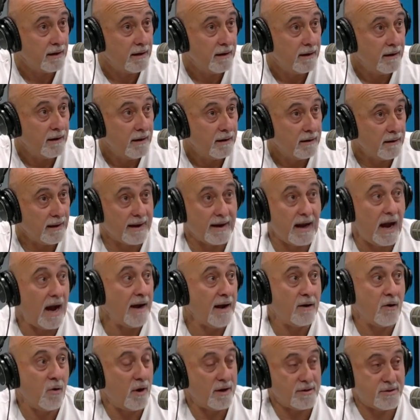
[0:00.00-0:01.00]
Like, I
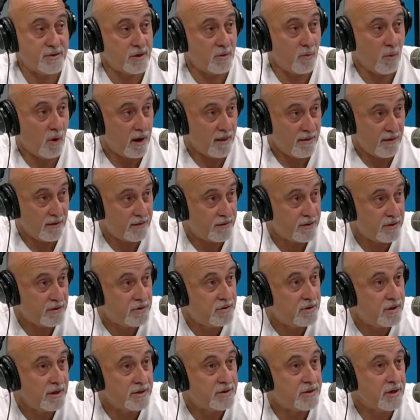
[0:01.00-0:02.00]
question whether
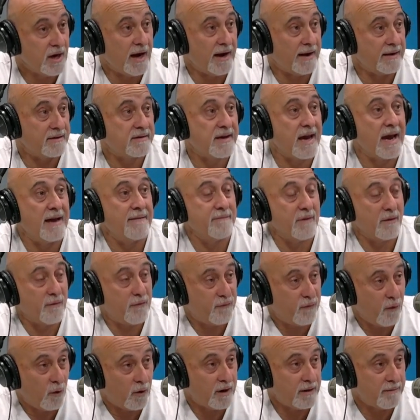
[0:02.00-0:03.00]
the Giants gave him a
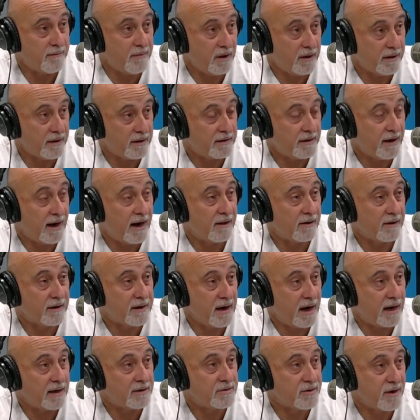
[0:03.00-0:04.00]
$40 million
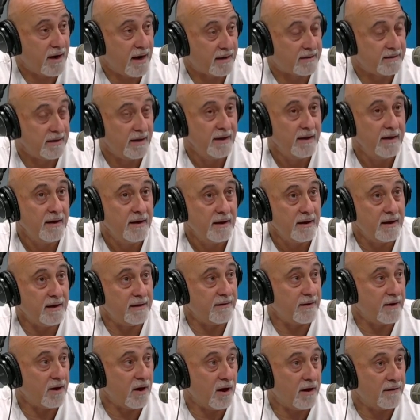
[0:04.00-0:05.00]
contract in
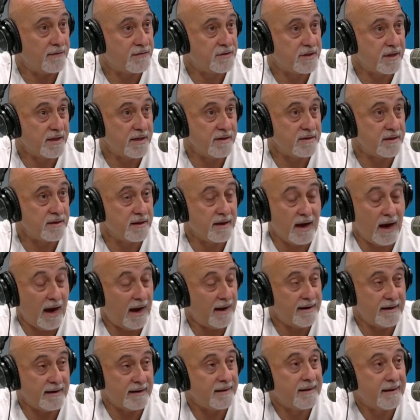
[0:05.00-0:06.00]
the offseason. I
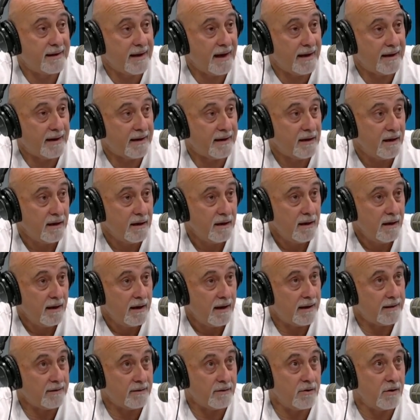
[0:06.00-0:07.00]
didn't get it.
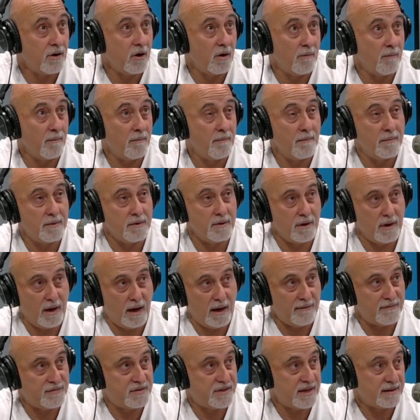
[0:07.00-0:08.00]
And, you know,
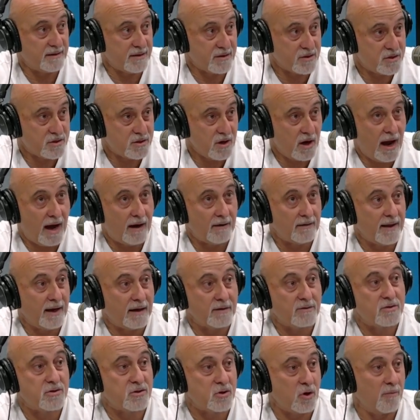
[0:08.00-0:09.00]
I've said this out loud
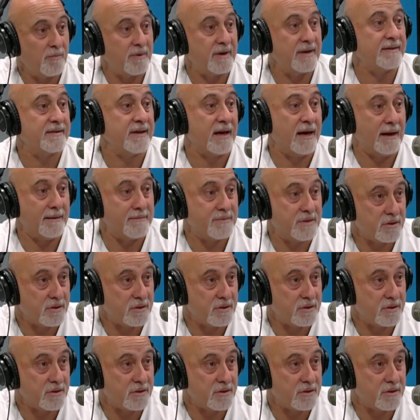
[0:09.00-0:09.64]
so many times, it's